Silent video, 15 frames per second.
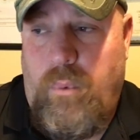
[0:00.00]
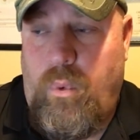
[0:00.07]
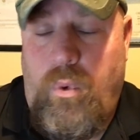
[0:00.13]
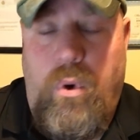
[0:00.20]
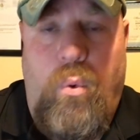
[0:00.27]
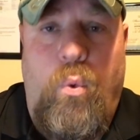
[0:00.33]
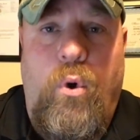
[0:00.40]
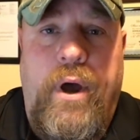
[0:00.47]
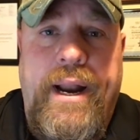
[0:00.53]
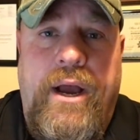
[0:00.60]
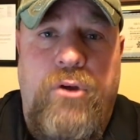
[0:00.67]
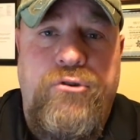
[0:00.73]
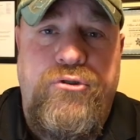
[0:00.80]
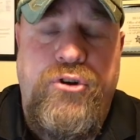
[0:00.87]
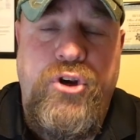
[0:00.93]
what
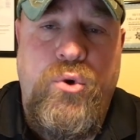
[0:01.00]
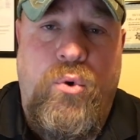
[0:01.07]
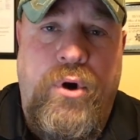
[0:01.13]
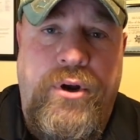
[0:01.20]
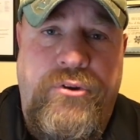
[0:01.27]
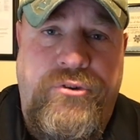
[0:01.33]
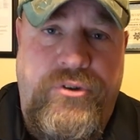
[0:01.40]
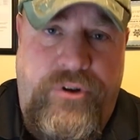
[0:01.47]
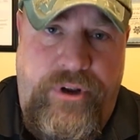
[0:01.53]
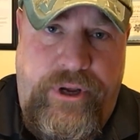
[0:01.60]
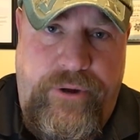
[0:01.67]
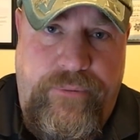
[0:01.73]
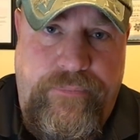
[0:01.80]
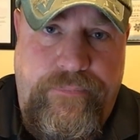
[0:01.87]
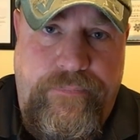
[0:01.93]
else do you want us to
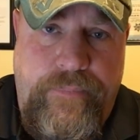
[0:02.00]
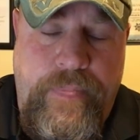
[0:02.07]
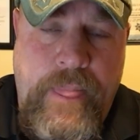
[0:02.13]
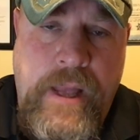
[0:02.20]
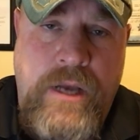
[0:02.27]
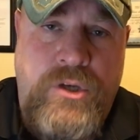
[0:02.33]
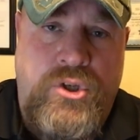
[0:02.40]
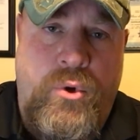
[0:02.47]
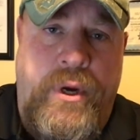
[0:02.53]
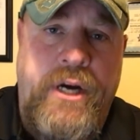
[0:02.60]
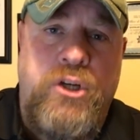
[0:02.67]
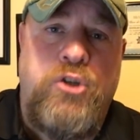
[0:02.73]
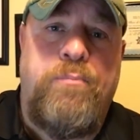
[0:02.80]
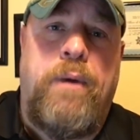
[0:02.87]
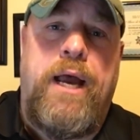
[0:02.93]
do? So
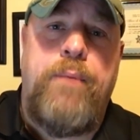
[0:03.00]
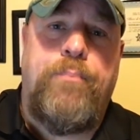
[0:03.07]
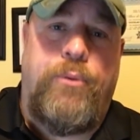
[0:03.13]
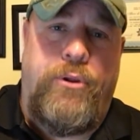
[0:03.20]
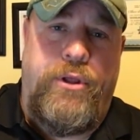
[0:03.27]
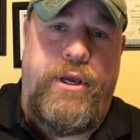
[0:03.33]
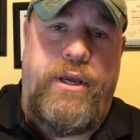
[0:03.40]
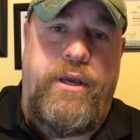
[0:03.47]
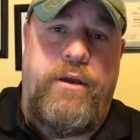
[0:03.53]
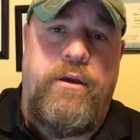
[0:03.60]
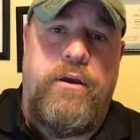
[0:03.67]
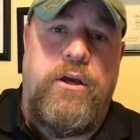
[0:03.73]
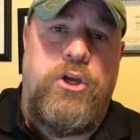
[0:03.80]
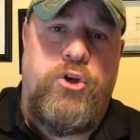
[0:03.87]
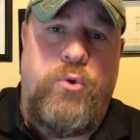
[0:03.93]
here's my plea
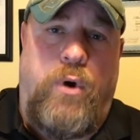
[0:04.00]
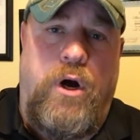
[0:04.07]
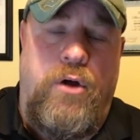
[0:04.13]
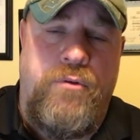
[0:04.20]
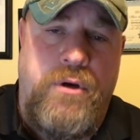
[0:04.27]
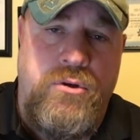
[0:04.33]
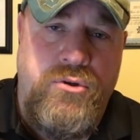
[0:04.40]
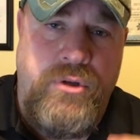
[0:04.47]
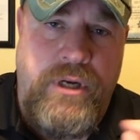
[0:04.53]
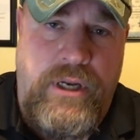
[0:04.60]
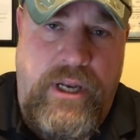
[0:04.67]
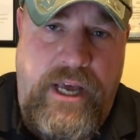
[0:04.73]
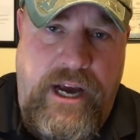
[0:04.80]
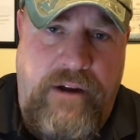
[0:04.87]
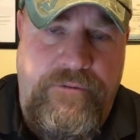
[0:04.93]
to all those on the
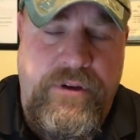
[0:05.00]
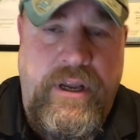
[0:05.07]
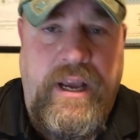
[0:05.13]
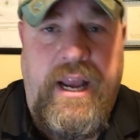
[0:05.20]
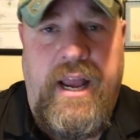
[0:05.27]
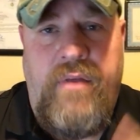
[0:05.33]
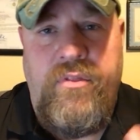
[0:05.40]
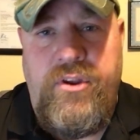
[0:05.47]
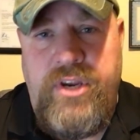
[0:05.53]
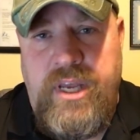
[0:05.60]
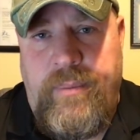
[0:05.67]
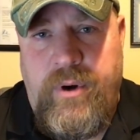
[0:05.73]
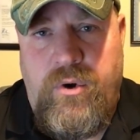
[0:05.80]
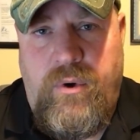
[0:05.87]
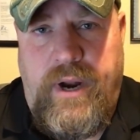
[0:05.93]
left and the
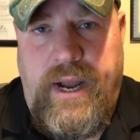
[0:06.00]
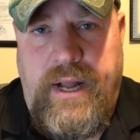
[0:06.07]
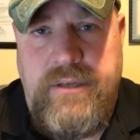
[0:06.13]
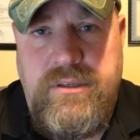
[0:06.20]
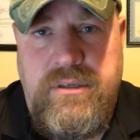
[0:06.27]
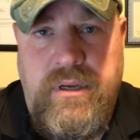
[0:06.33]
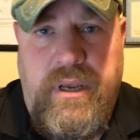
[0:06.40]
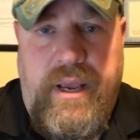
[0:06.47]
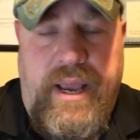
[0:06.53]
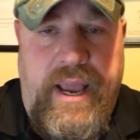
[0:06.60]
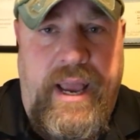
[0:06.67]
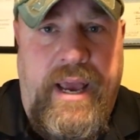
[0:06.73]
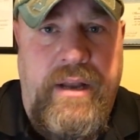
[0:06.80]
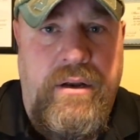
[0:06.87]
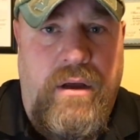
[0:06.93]
Democrats
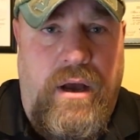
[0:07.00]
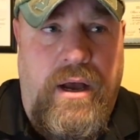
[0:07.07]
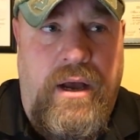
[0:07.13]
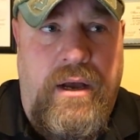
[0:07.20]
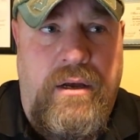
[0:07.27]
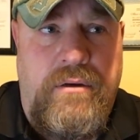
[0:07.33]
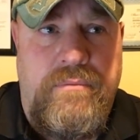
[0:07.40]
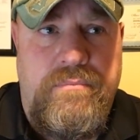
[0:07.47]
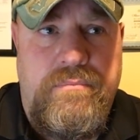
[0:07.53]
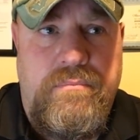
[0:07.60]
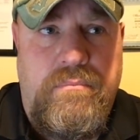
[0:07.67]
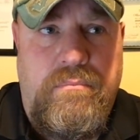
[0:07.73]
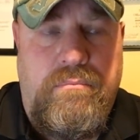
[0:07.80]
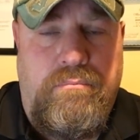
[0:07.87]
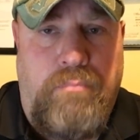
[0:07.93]
and
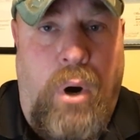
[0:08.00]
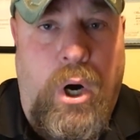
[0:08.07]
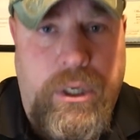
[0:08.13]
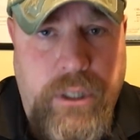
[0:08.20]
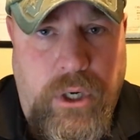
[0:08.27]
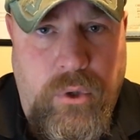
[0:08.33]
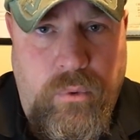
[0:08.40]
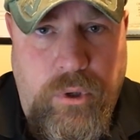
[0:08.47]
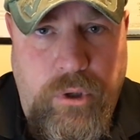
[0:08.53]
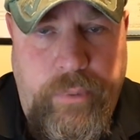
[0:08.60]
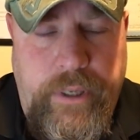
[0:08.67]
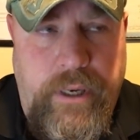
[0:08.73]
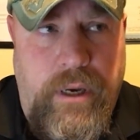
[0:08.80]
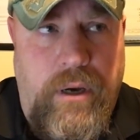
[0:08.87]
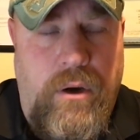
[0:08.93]
Marco
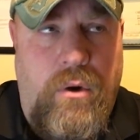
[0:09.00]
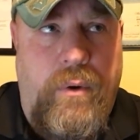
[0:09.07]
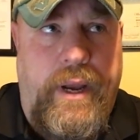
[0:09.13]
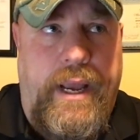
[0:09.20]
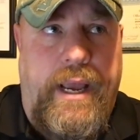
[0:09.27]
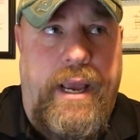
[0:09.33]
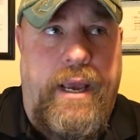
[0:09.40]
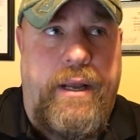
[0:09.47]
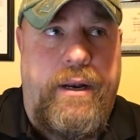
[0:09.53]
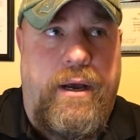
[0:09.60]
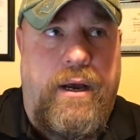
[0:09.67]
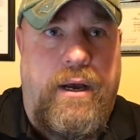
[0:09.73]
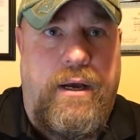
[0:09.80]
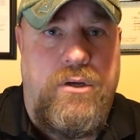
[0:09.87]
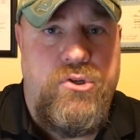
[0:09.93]
Rubio
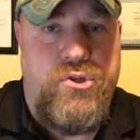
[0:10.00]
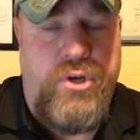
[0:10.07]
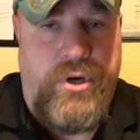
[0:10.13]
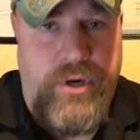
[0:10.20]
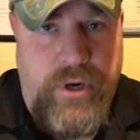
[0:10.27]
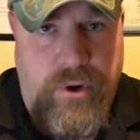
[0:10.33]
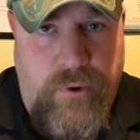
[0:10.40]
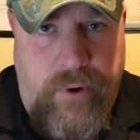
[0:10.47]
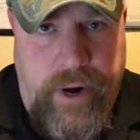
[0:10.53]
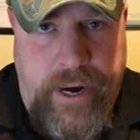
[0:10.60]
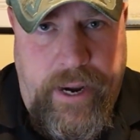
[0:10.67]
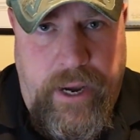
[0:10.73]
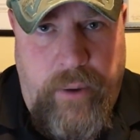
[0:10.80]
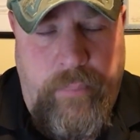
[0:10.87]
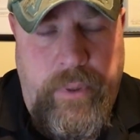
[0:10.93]
and Senator
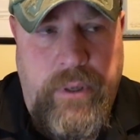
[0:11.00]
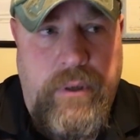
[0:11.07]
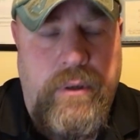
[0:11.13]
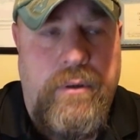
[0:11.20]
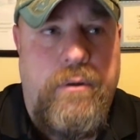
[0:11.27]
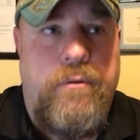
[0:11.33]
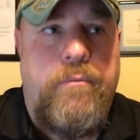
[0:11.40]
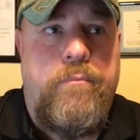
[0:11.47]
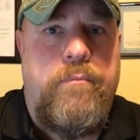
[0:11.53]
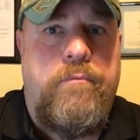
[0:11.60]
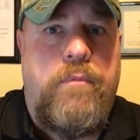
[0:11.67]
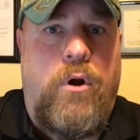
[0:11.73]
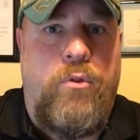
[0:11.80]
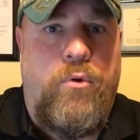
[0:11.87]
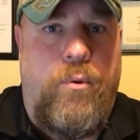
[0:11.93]
Graham
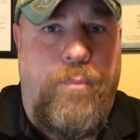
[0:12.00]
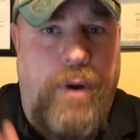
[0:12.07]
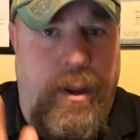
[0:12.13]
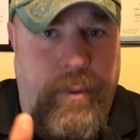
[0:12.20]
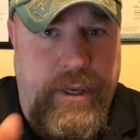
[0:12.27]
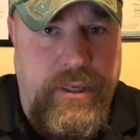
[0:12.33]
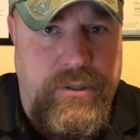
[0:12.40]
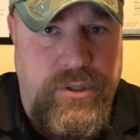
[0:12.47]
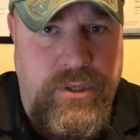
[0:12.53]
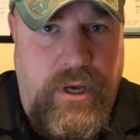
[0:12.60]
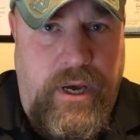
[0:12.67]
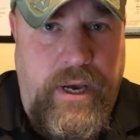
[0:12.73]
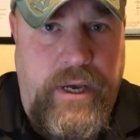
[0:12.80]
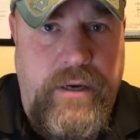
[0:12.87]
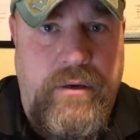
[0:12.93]
on the Republican
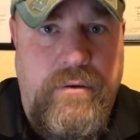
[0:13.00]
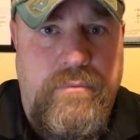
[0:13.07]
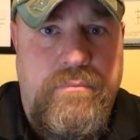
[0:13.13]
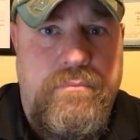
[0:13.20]
side